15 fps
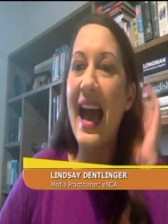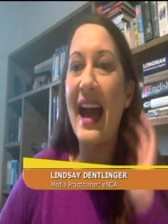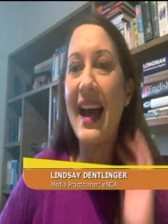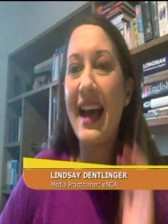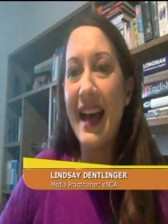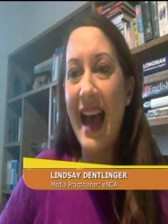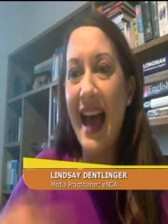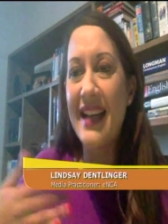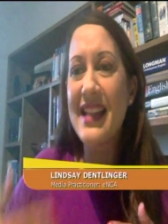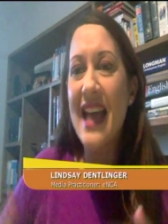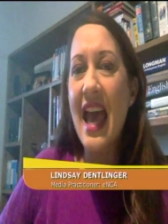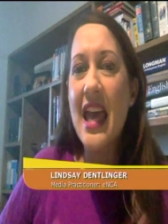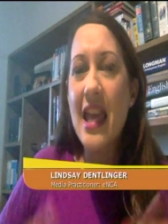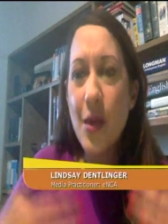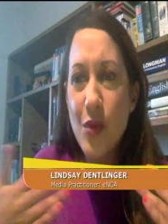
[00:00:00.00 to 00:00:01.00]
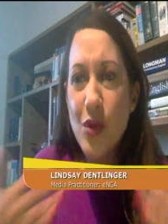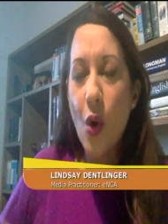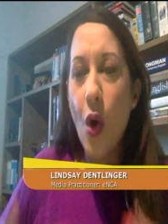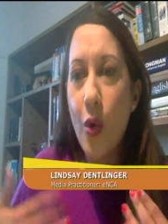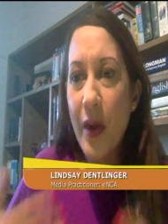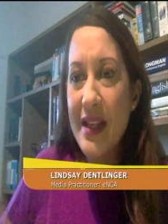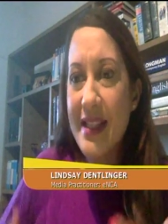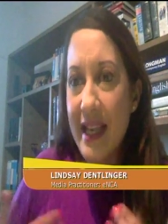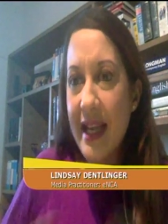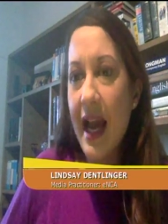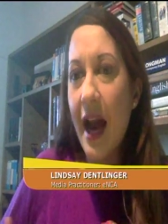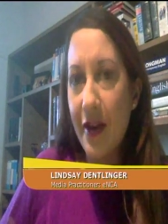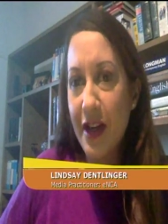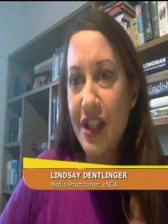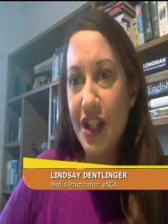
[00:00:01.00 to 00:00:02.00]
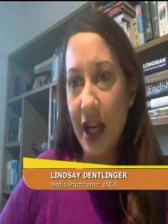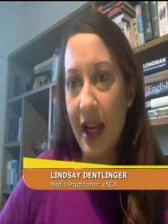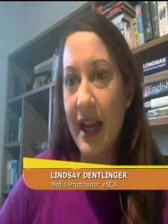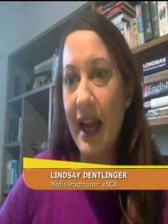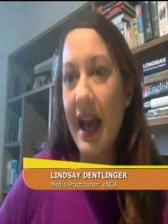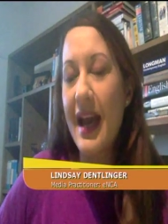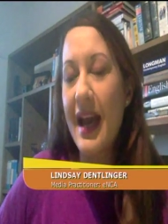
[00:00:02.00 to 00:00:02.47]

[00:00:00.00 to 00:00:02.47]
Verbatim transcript: Uh, and he was always encouraging.